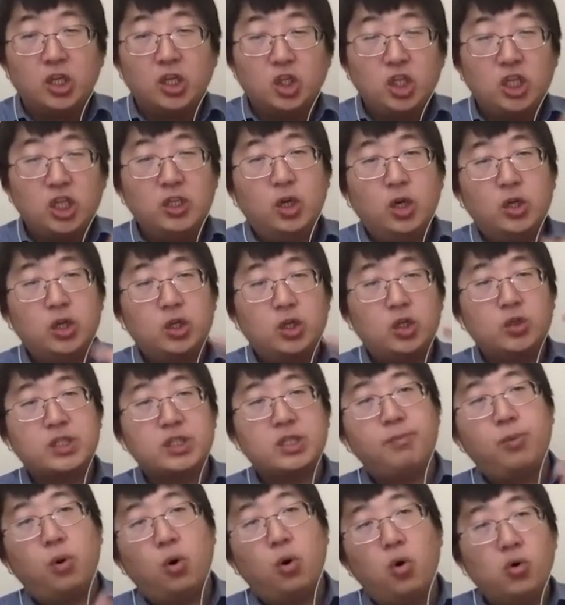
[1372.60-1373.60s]
in order to
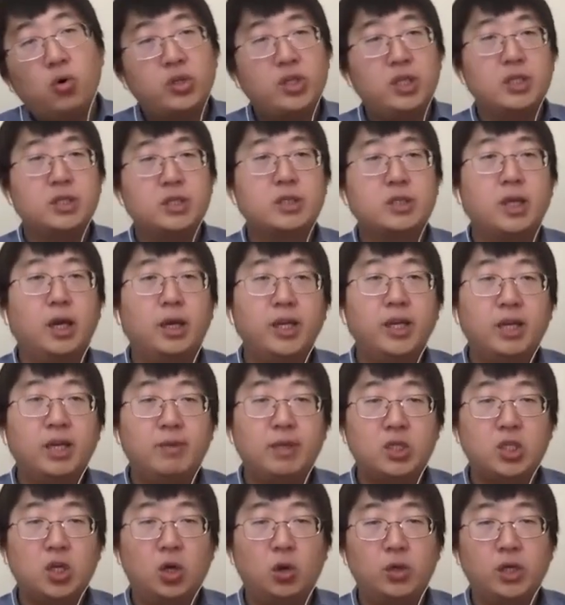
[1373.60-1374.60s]
support this native
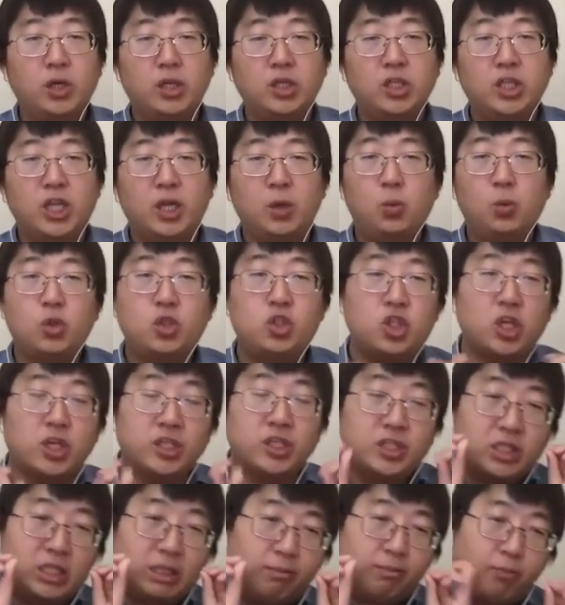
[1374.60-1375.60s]
token, they would
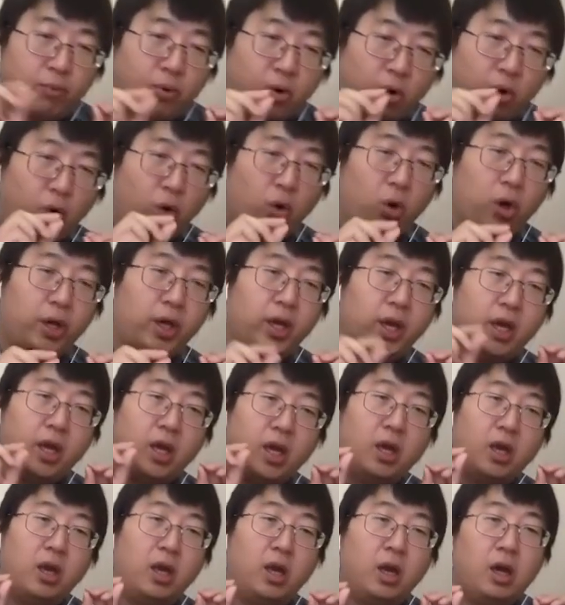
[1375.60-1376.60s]
just deploy
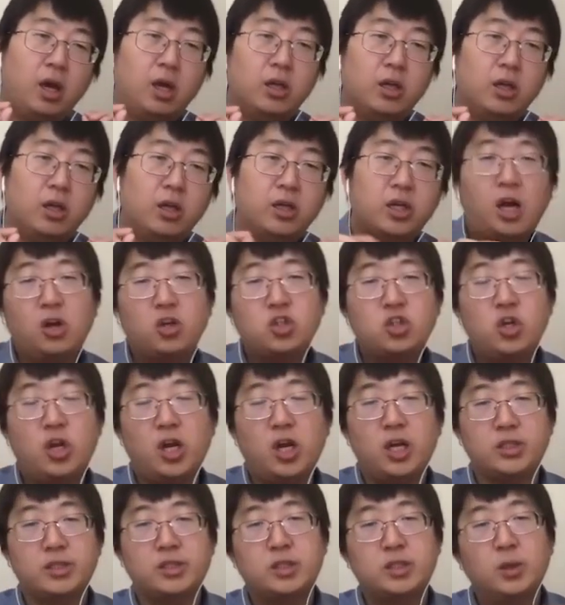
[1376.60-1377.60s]
the
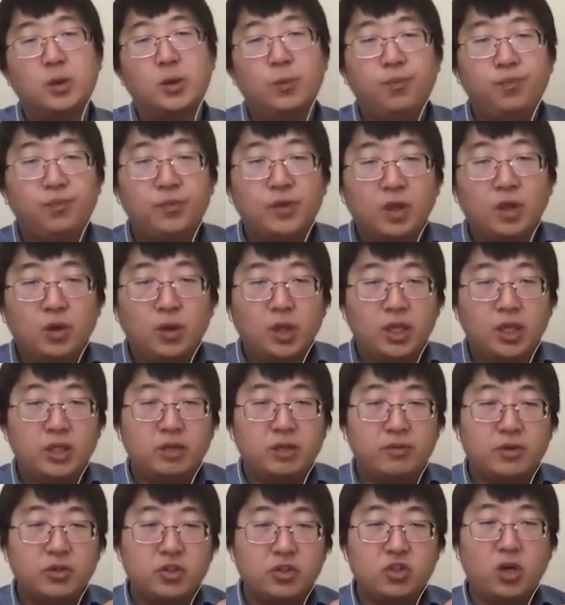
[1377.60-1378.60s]
contracts in
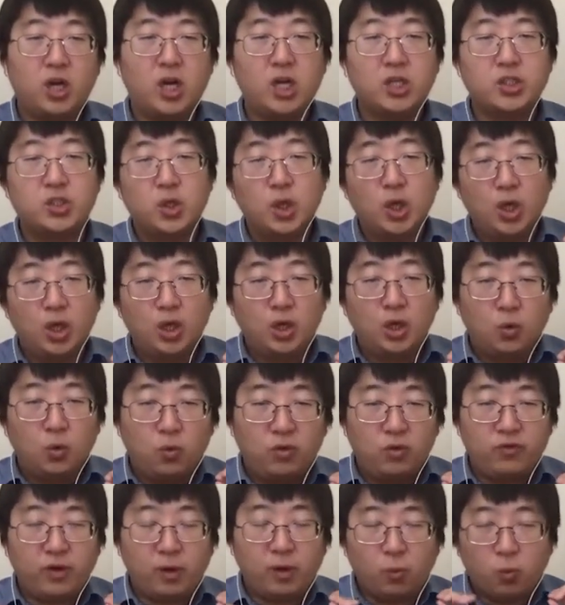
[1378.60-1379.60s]
different shards
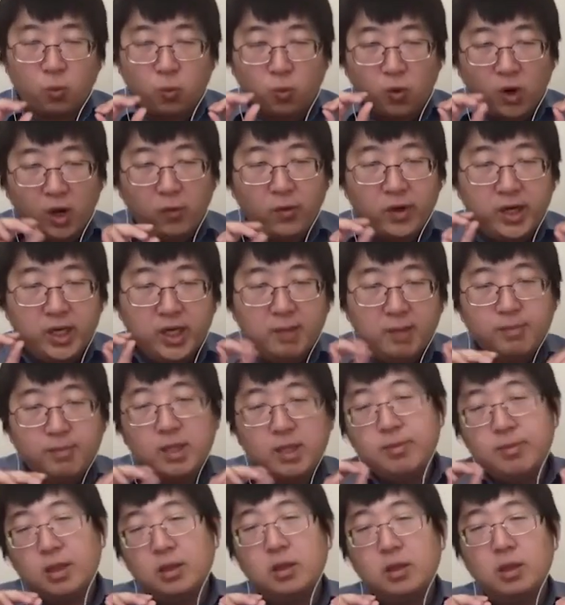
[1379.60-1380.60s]
with a very
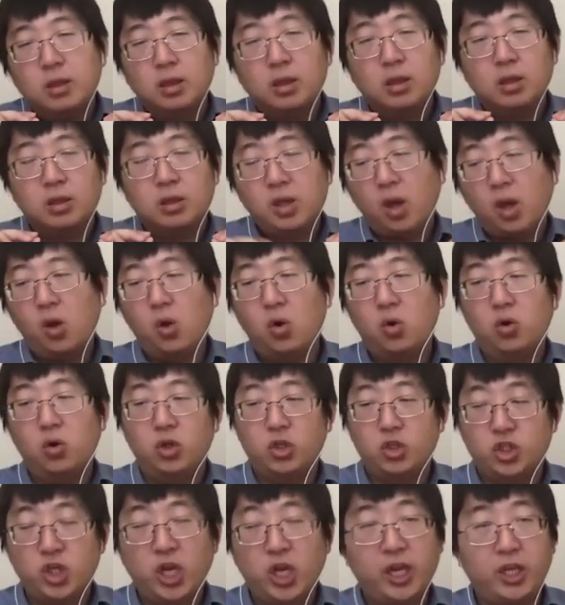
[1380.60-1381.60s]
minimum code
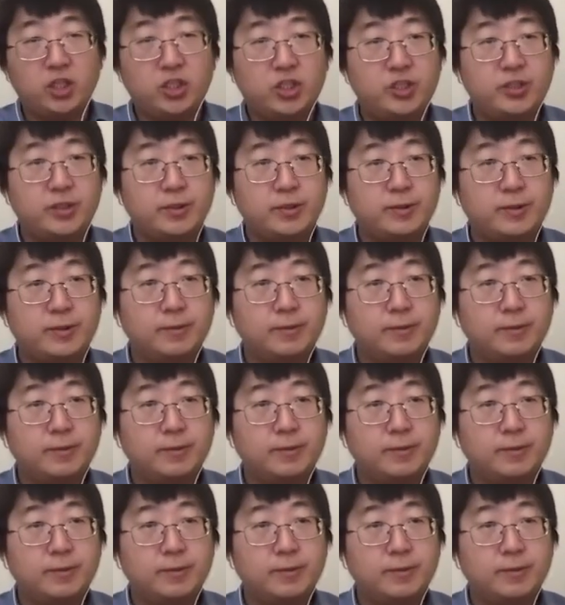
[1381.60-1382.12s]
chains.